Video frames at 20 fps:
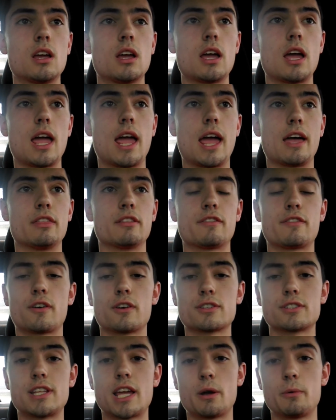and the
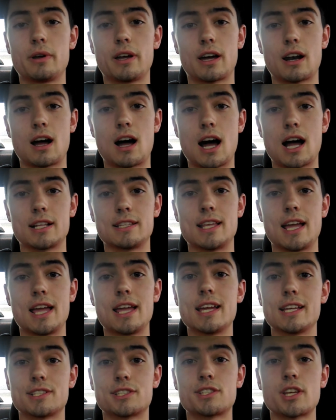first day we got a hot day,
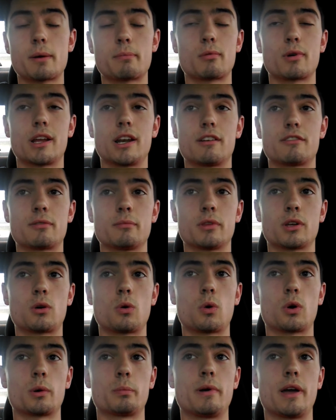it separated from the
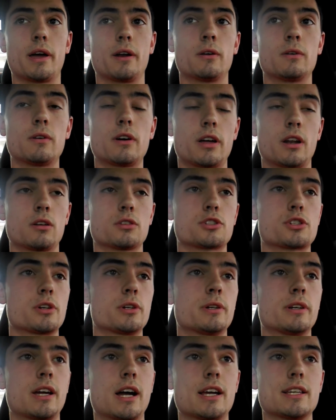quarter panel, and I'll show
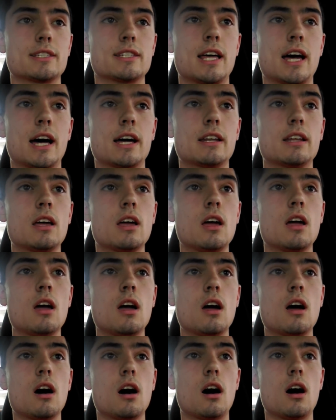you guys that.
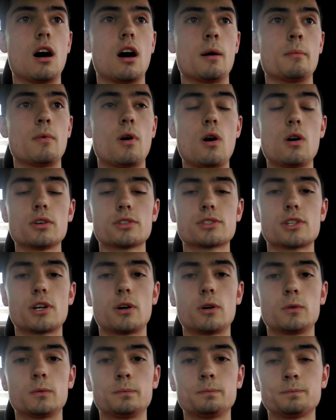
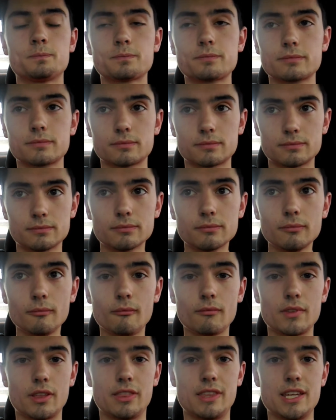Also,
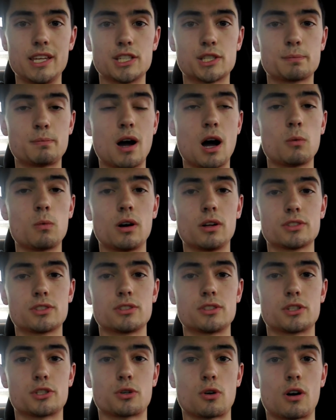the spot welds in the
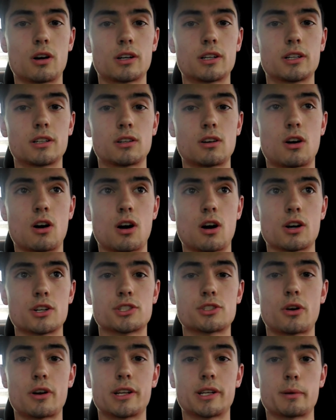trunk are
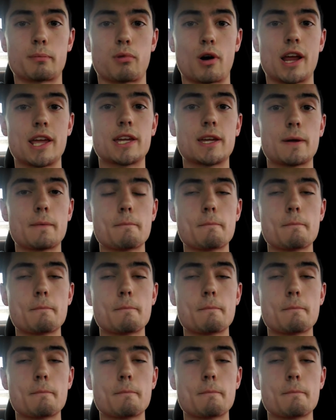starting to break,